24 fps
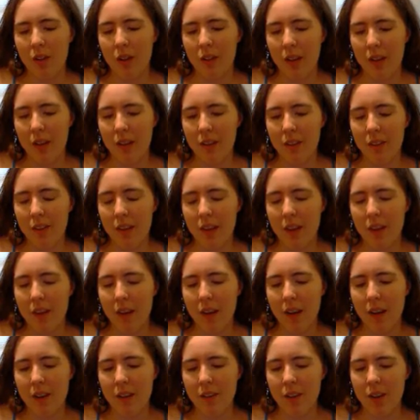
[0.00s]
like they
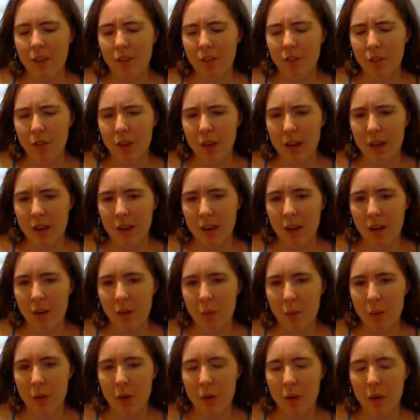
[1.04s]
kind of get freaked
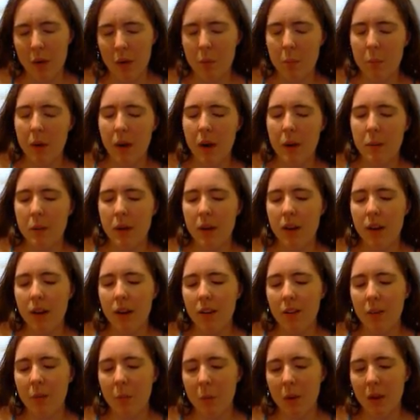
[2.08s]
out by
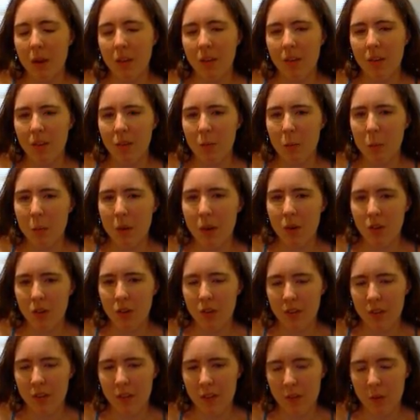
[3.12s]
Mikasa because it's
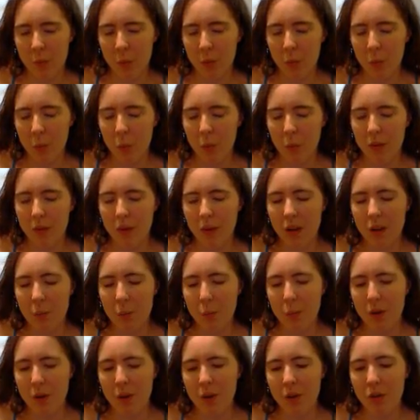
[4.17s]
mentioned that there was one time
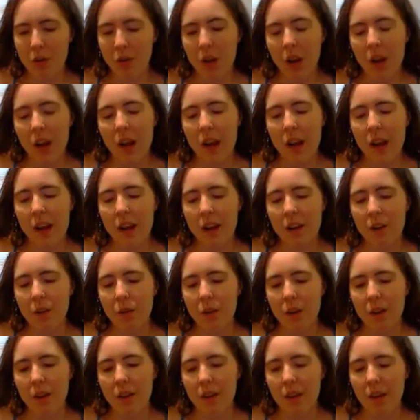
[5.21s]
where
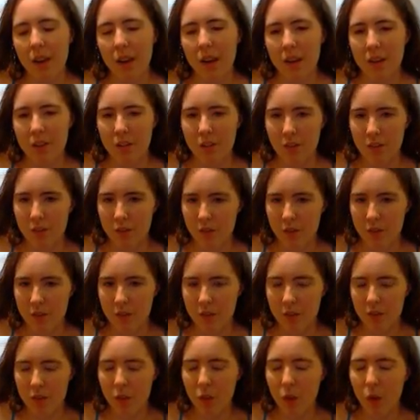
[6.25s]
Eren kind of
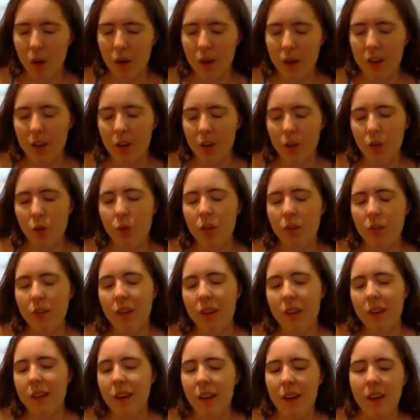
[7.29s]
lost control of
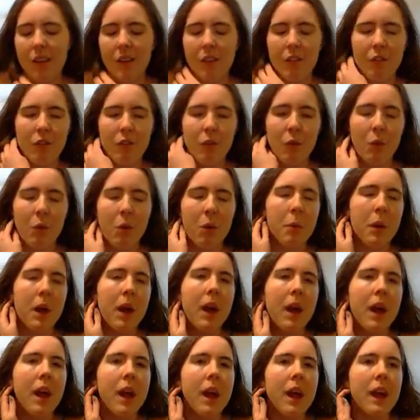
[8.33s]
his Titan form,
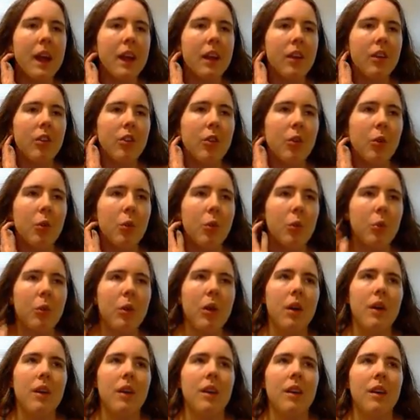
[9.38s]
and so
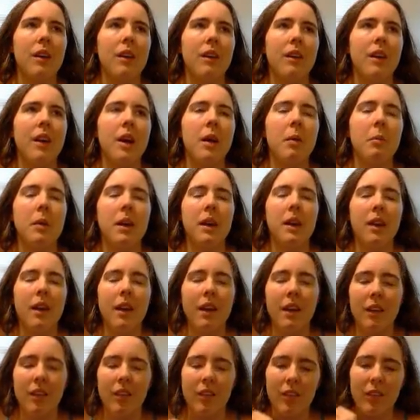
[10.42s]

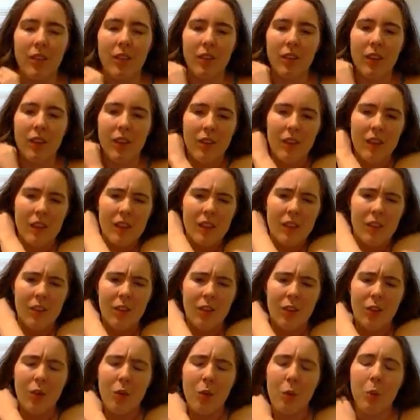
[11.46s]
Mikasa says that this
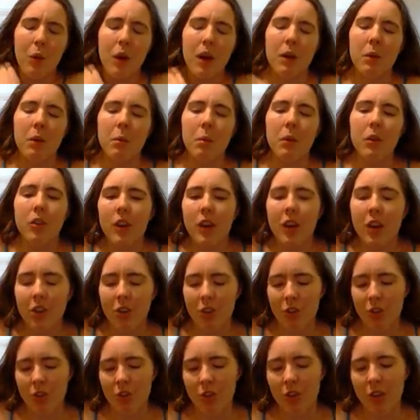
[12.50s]
is correct, but she
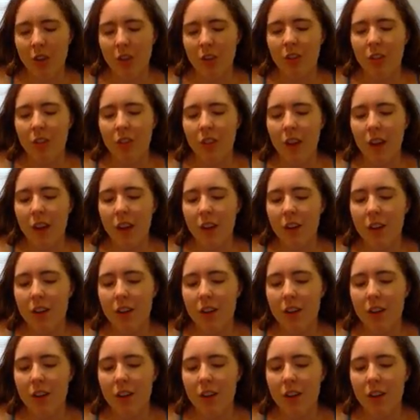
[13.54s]
interjects that